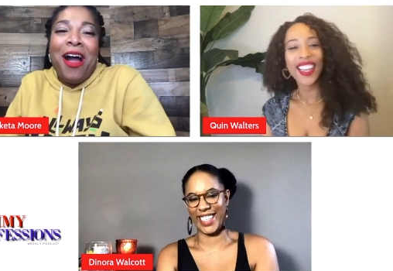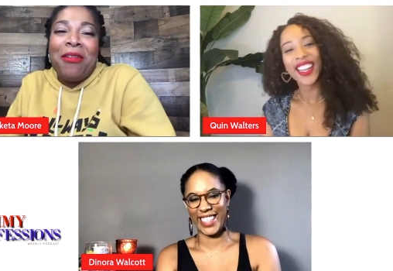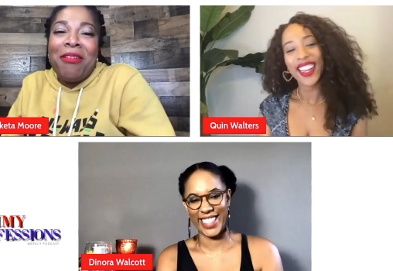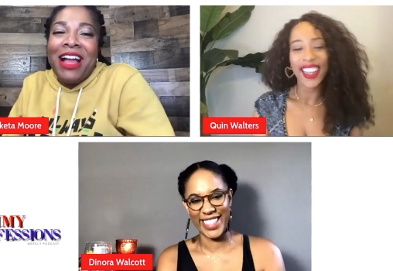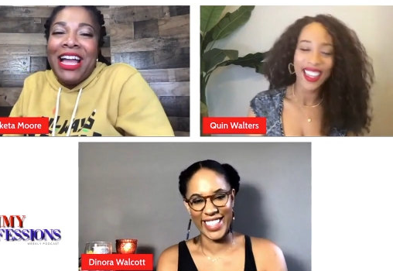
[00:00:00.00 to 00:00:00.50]

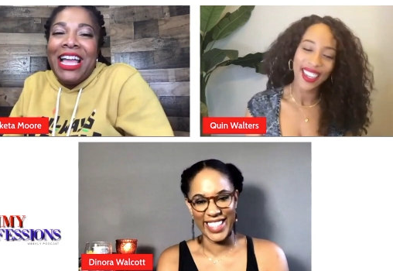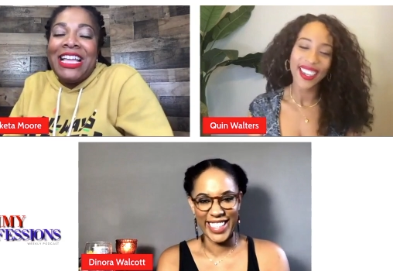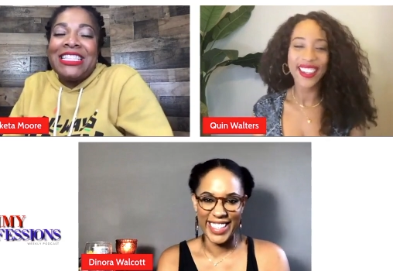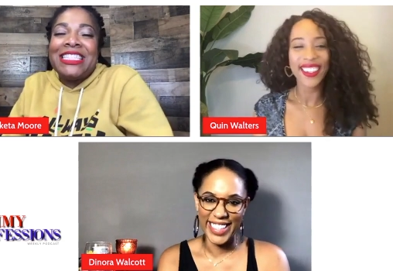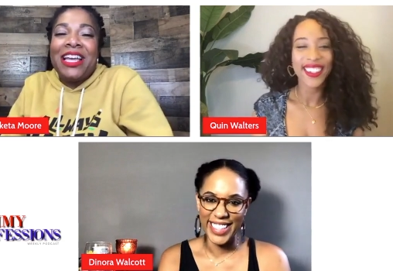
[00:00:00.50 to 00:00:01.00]
Speaker 1: all right.
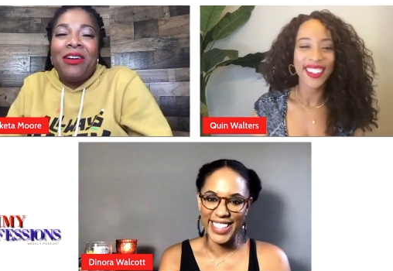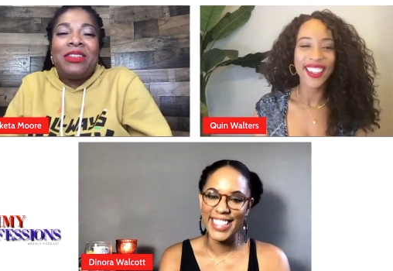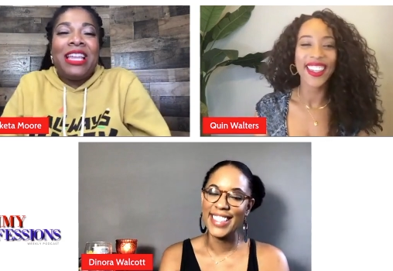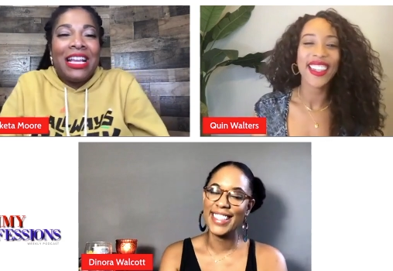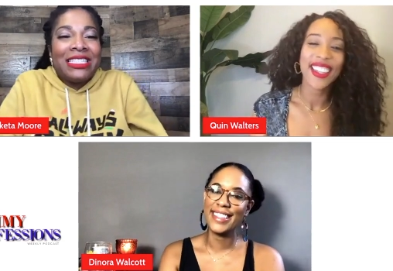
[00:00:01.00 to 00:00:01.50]

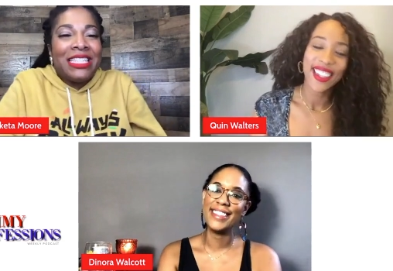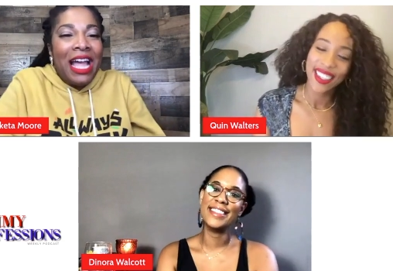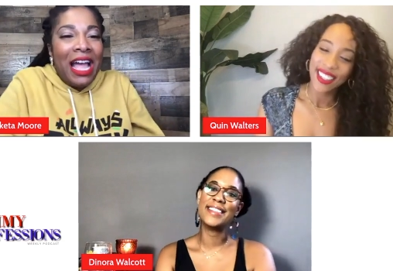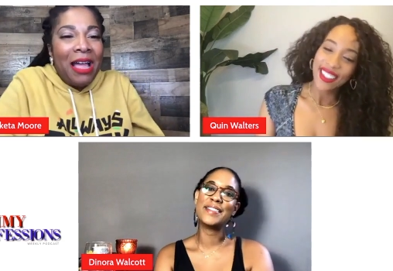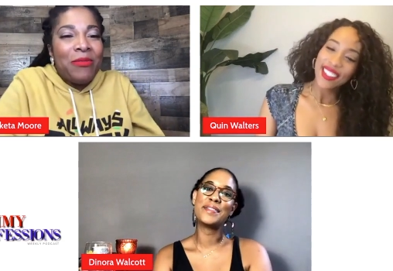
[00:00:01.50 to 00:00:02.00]
Until next
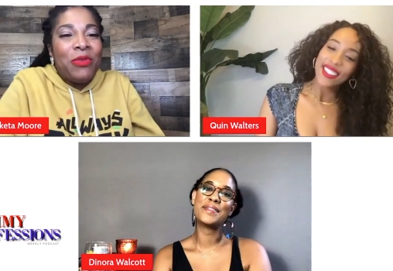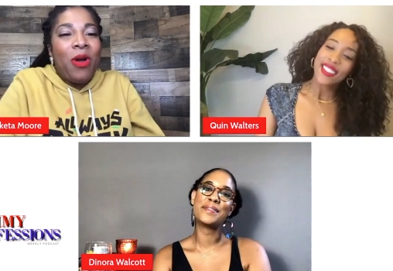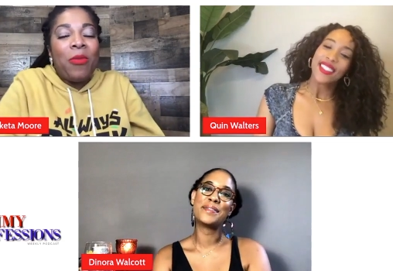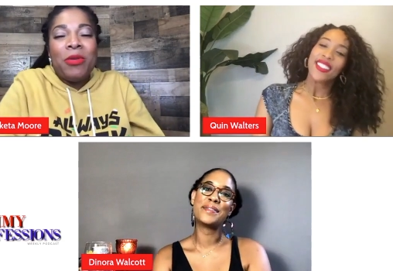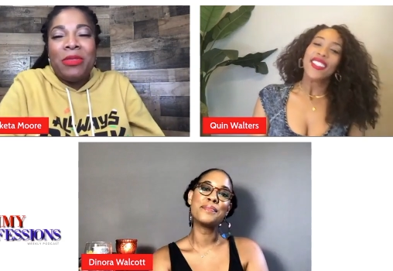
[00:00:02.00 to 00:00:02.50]
time,
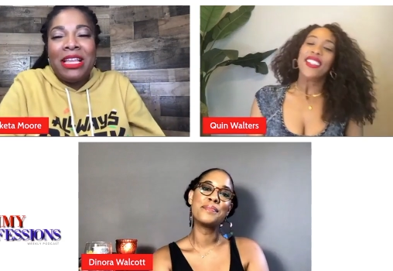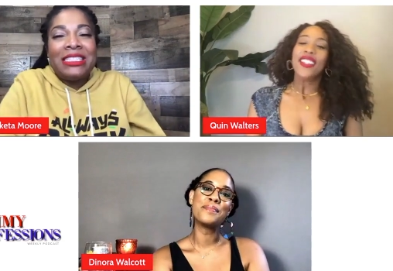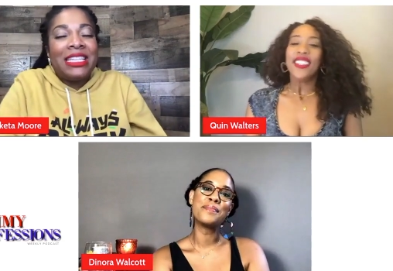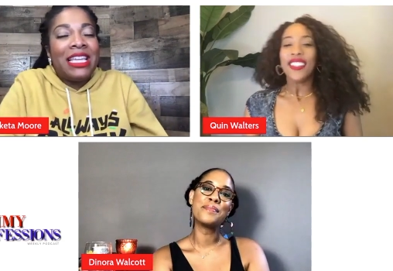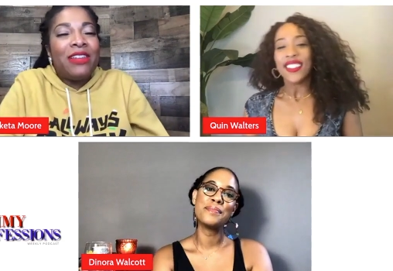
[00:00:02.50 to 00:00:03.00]
you all be
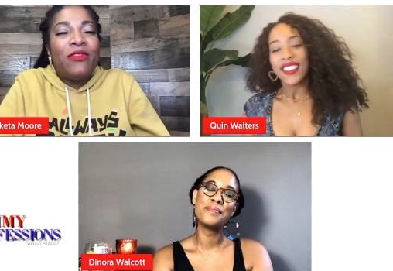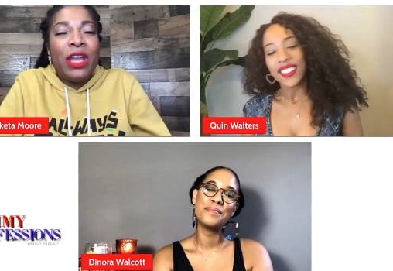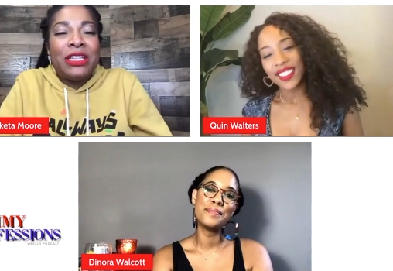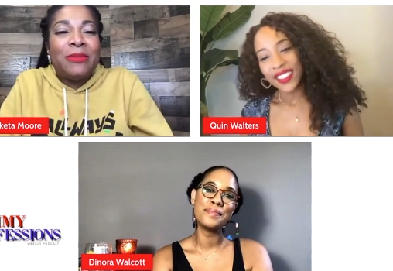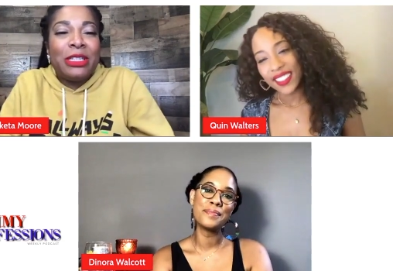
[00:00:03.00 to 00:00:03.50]
blessed. Again, a
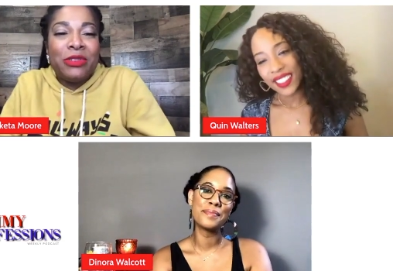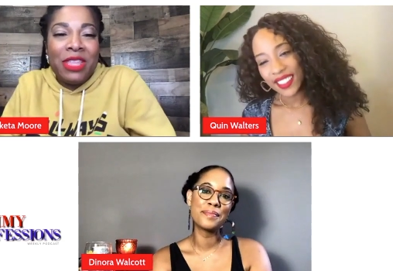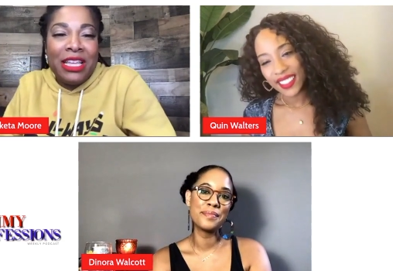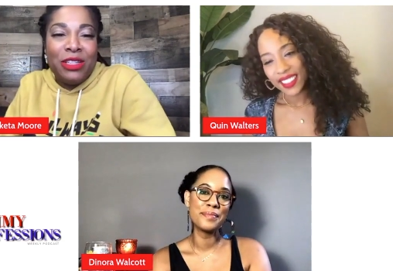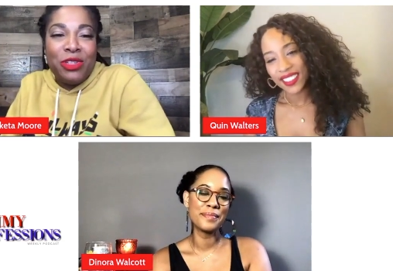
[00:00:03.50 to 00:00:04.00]
very special
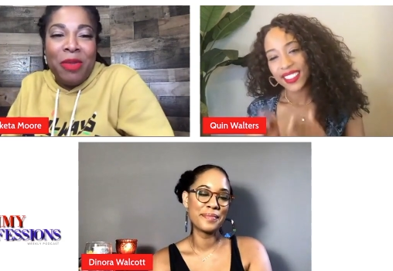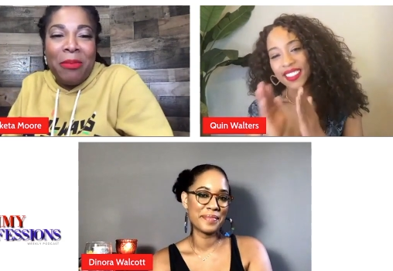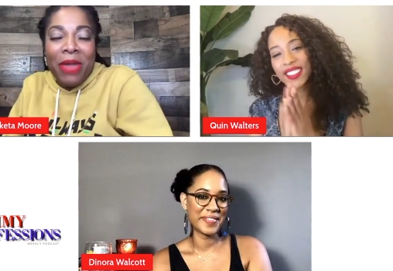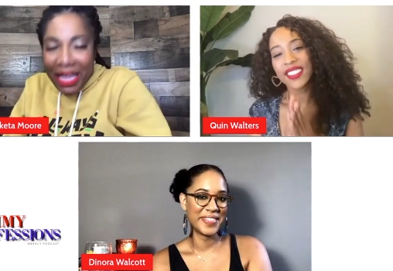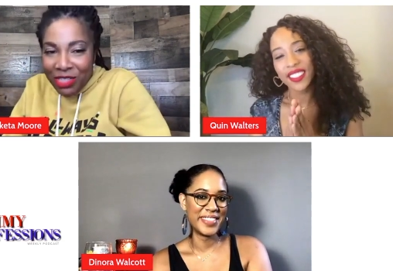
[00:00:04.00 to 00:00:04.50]
thank you to
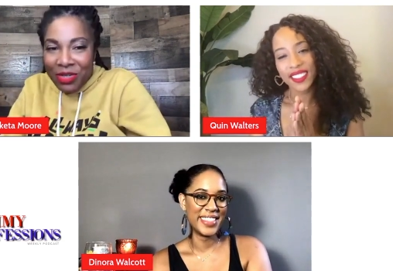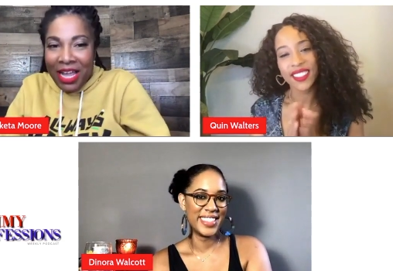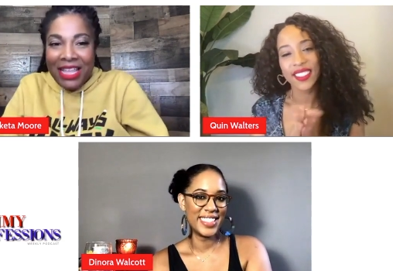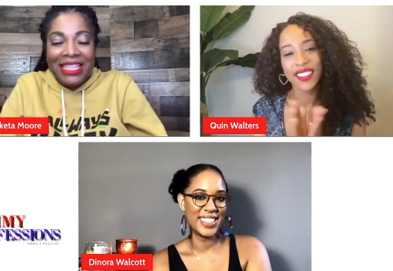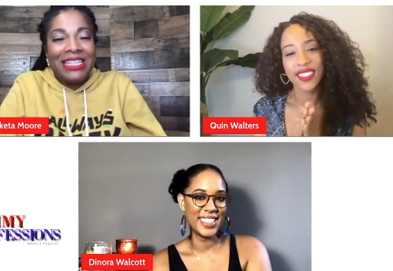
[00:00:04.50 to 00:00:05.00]
my
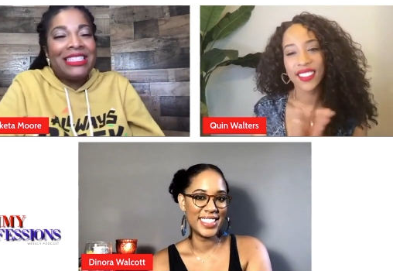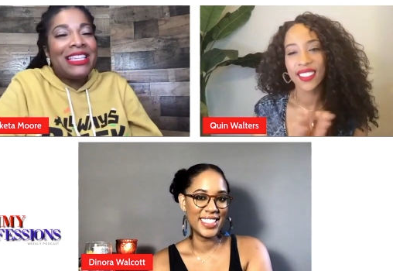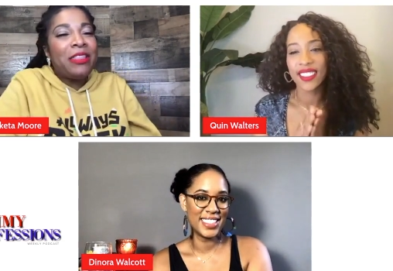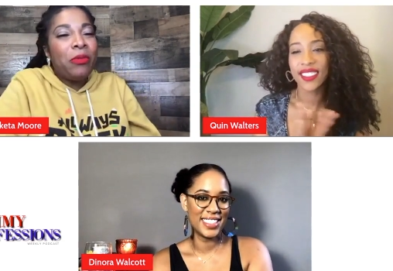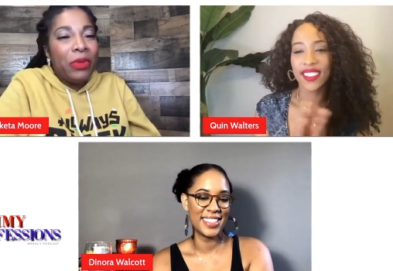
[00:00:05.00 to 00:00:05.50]
Patreon that is
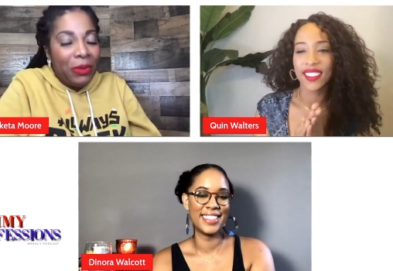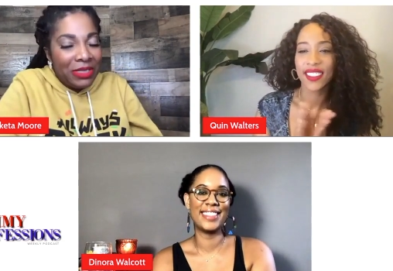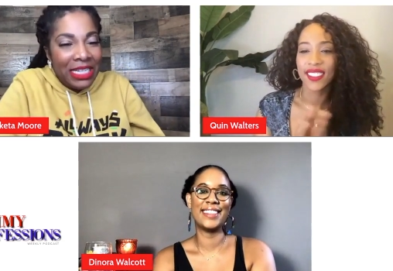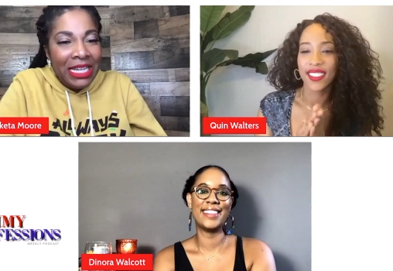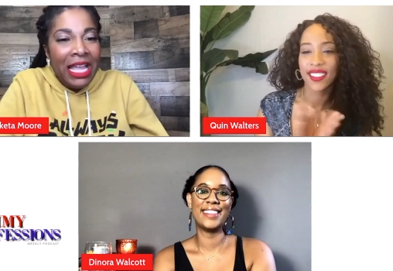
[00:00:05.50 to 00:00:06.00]
in the
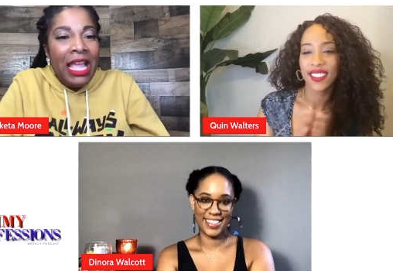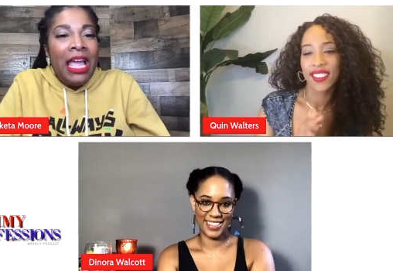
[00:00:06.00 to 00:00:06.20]
building.